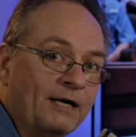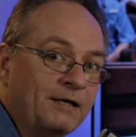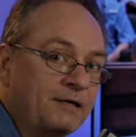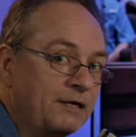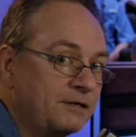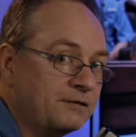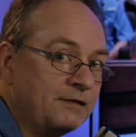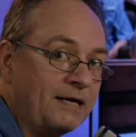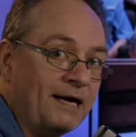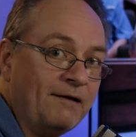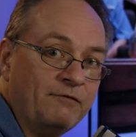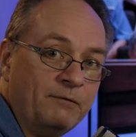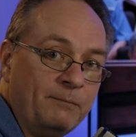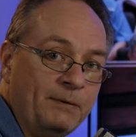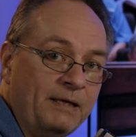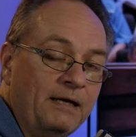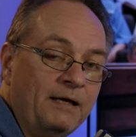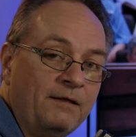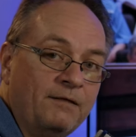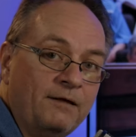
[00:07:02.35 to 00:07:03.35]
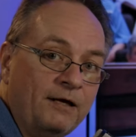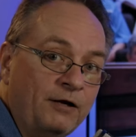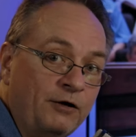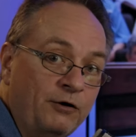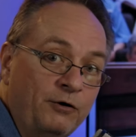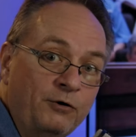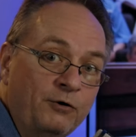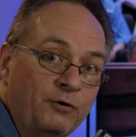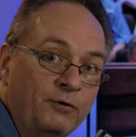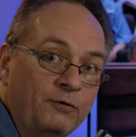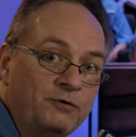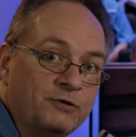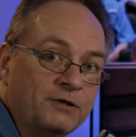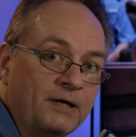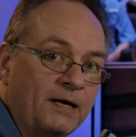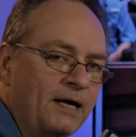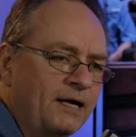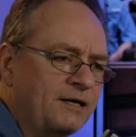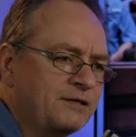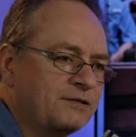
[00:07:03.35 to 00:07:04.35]
It doesn't have to be anything huge.
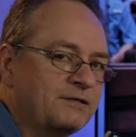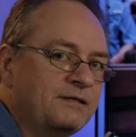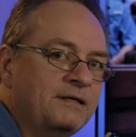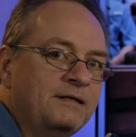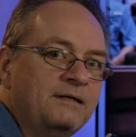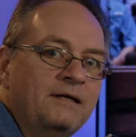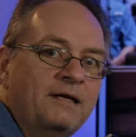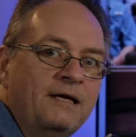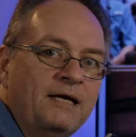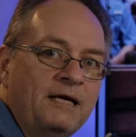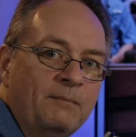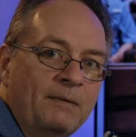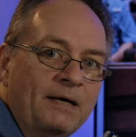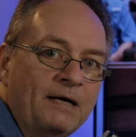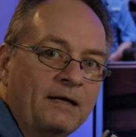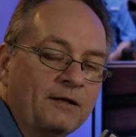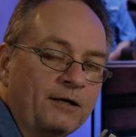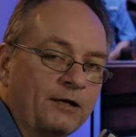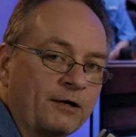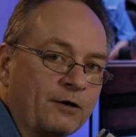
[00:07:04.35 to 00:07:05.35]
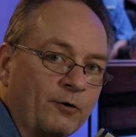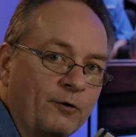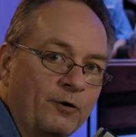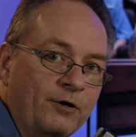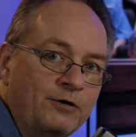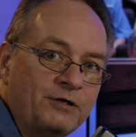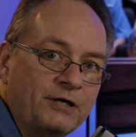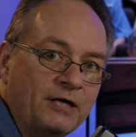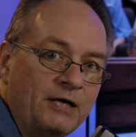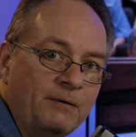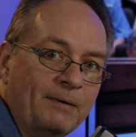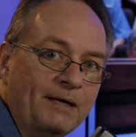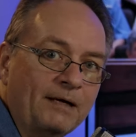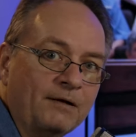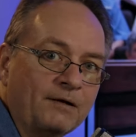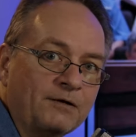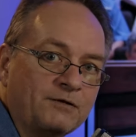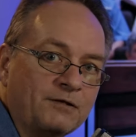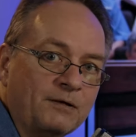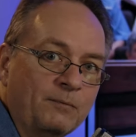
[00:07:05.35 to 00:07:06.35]
Send an email, an encouraging
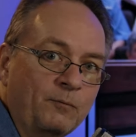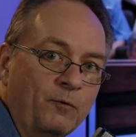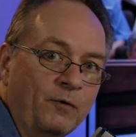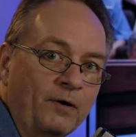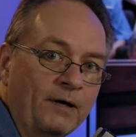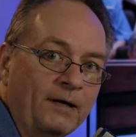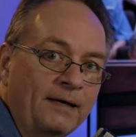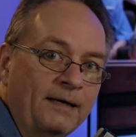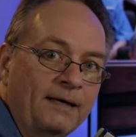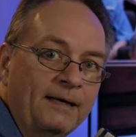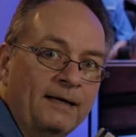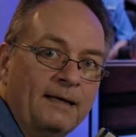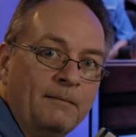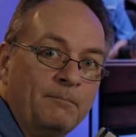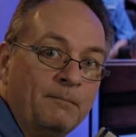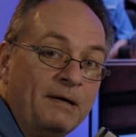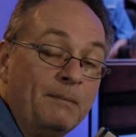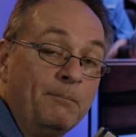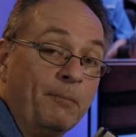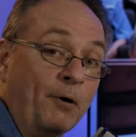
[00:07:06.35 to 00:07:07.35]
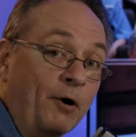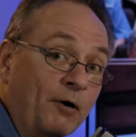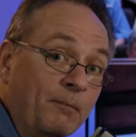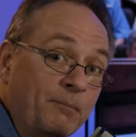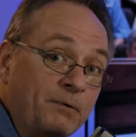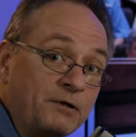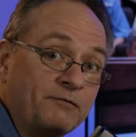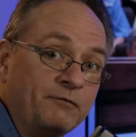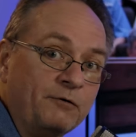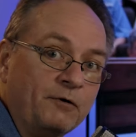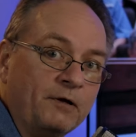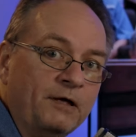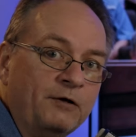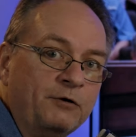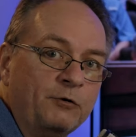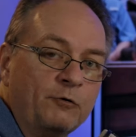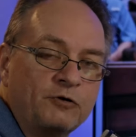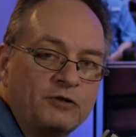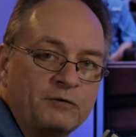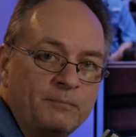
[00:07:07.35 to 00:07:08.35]
email to someone. Be purposeful in
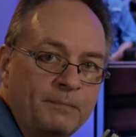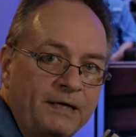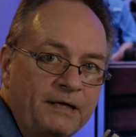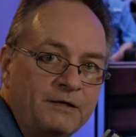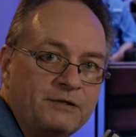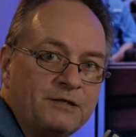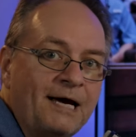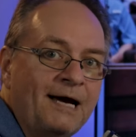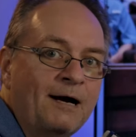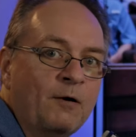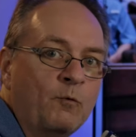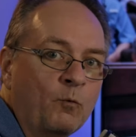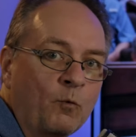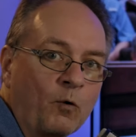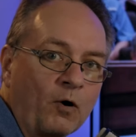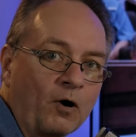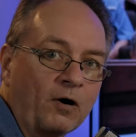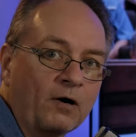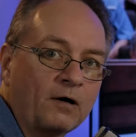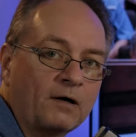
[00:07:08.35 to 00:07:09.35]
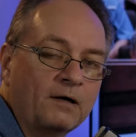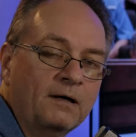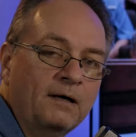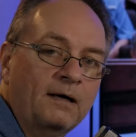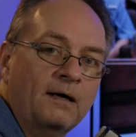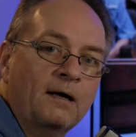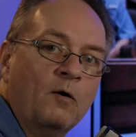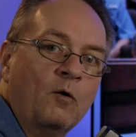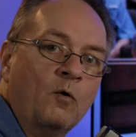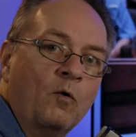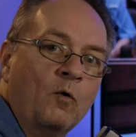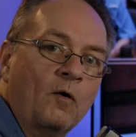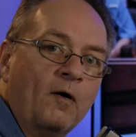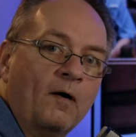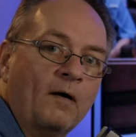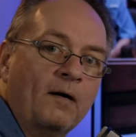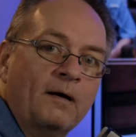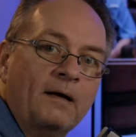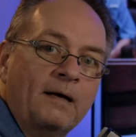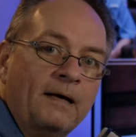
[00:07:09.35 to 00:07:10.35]
your speech at work
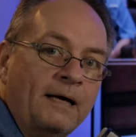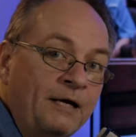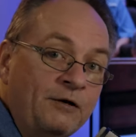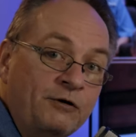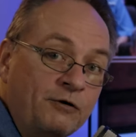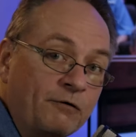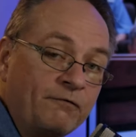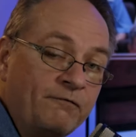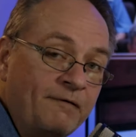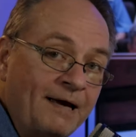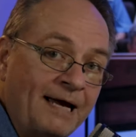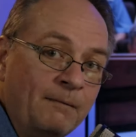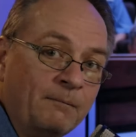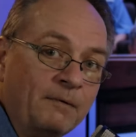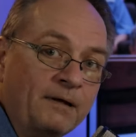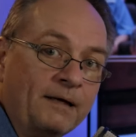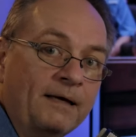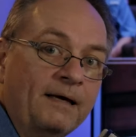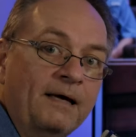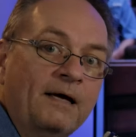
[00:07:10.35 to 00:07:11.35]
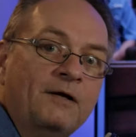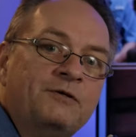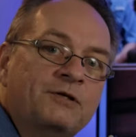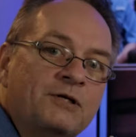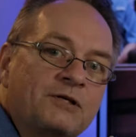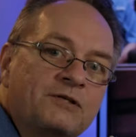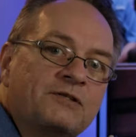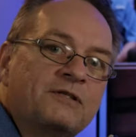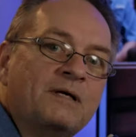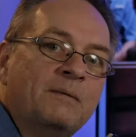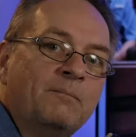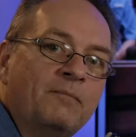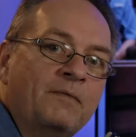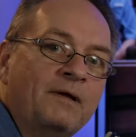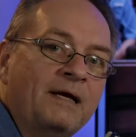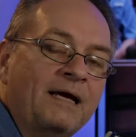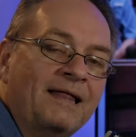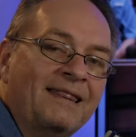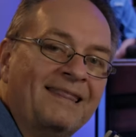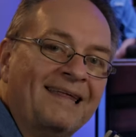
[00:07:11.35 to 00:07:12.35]
or in your family. Just
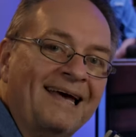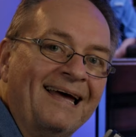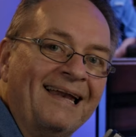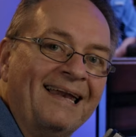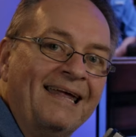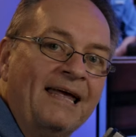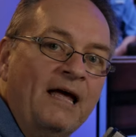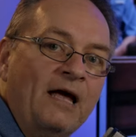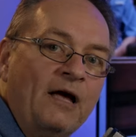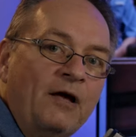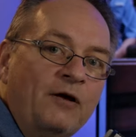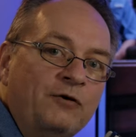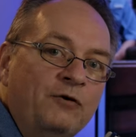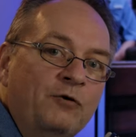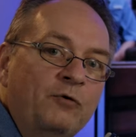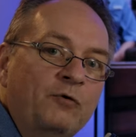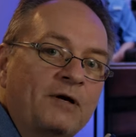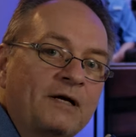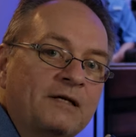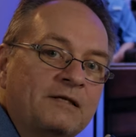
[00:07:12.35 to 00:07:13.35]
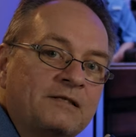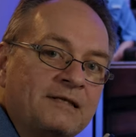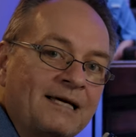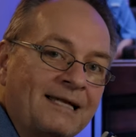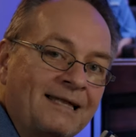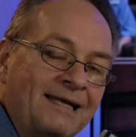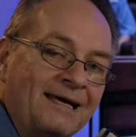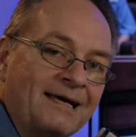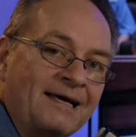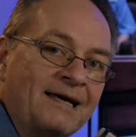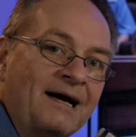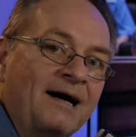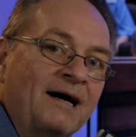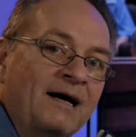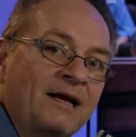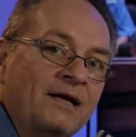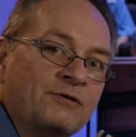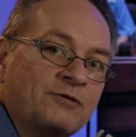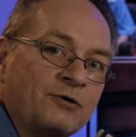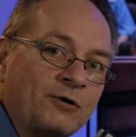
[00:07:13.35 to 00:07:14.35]
something that you can say that
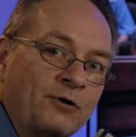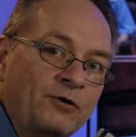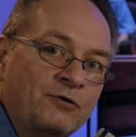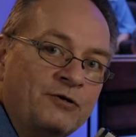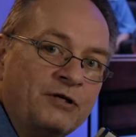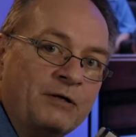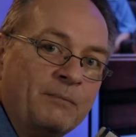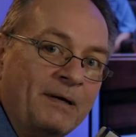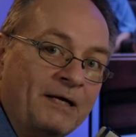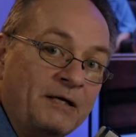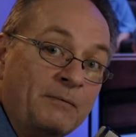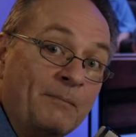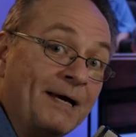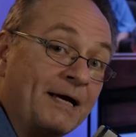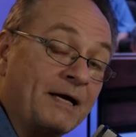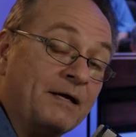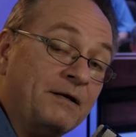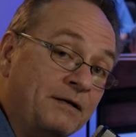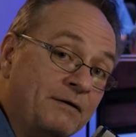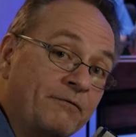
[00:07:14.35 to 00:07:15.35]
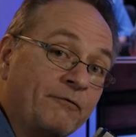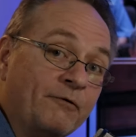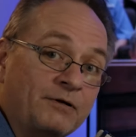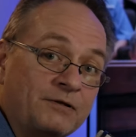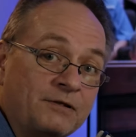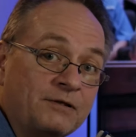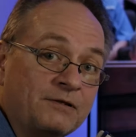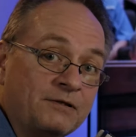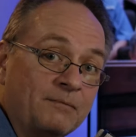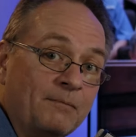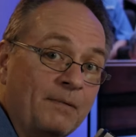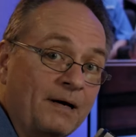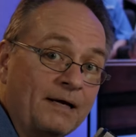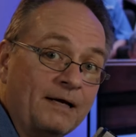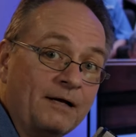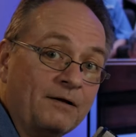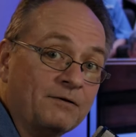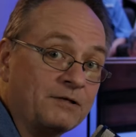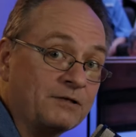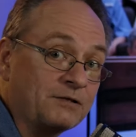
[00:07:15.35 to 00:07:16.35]
God is urging me to make a difference in
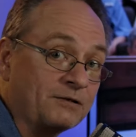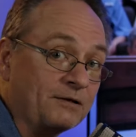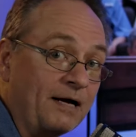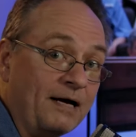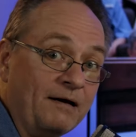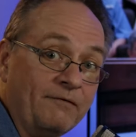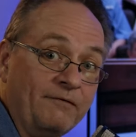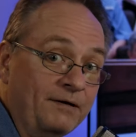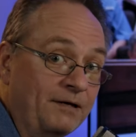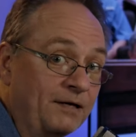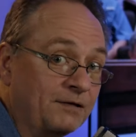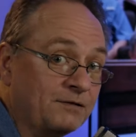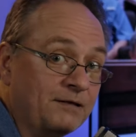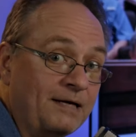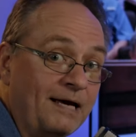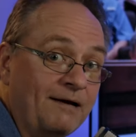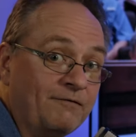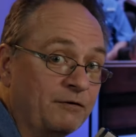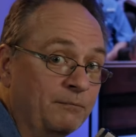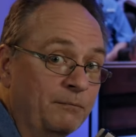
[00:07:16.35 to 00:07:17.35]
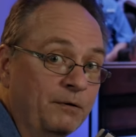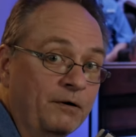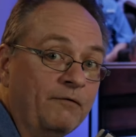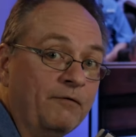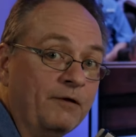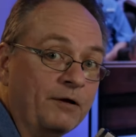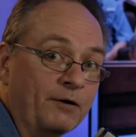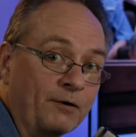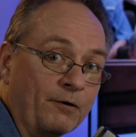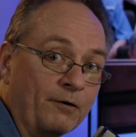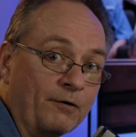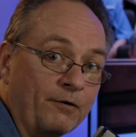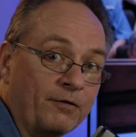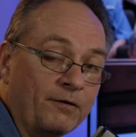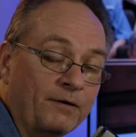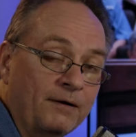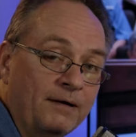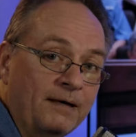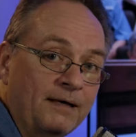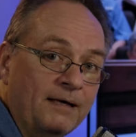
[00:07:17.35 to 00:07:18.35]
somebody else's life. It doesn't have to move the
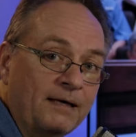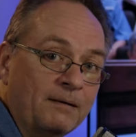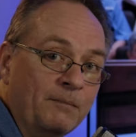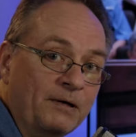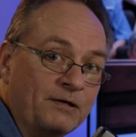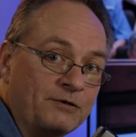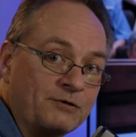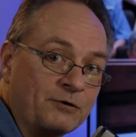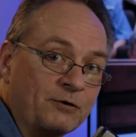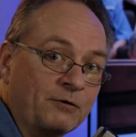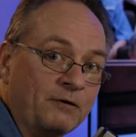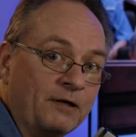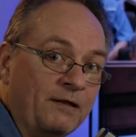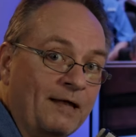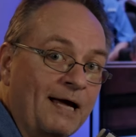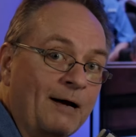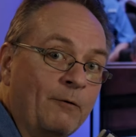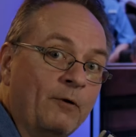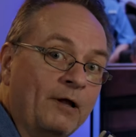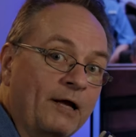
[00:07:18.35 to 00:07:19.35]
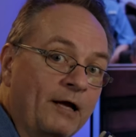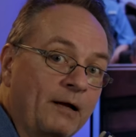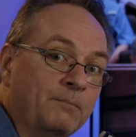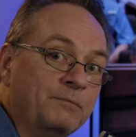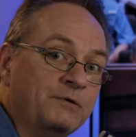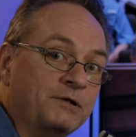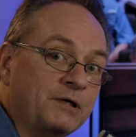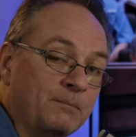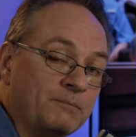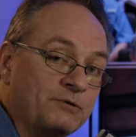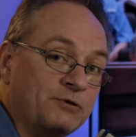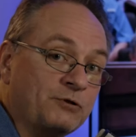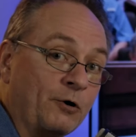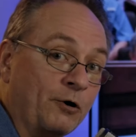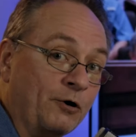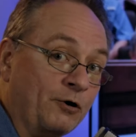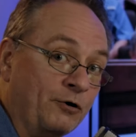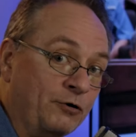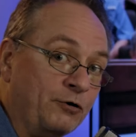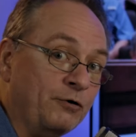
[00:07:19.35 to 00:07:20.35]
earth, but certainly that will help
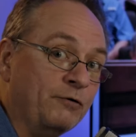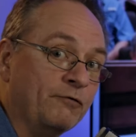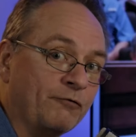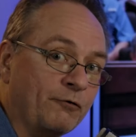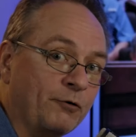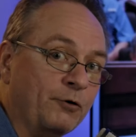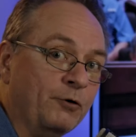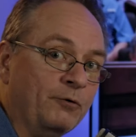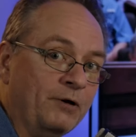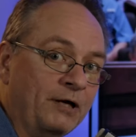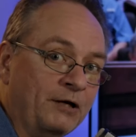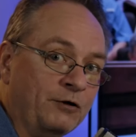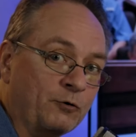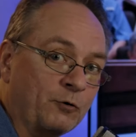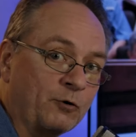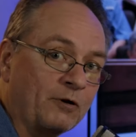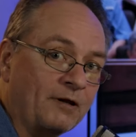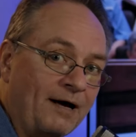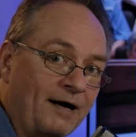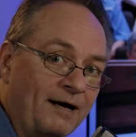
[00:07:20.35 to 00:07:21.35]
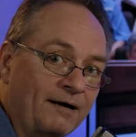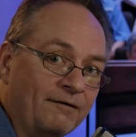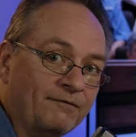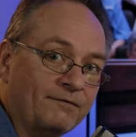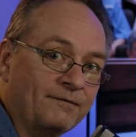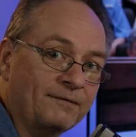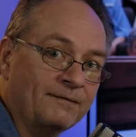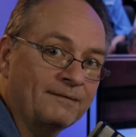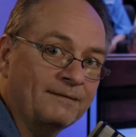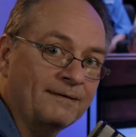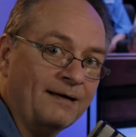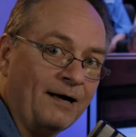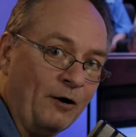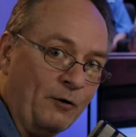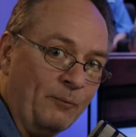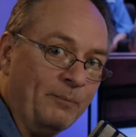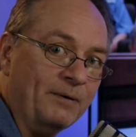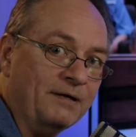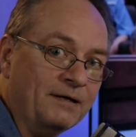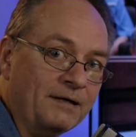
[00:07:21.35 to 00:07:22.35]
jumpstart new fruit in your life. I
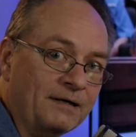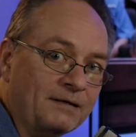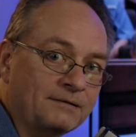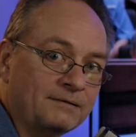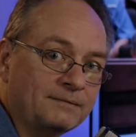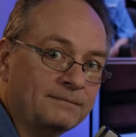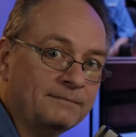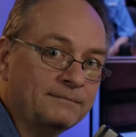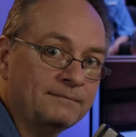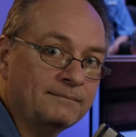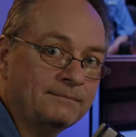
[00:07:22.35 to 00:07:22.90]
hope it does.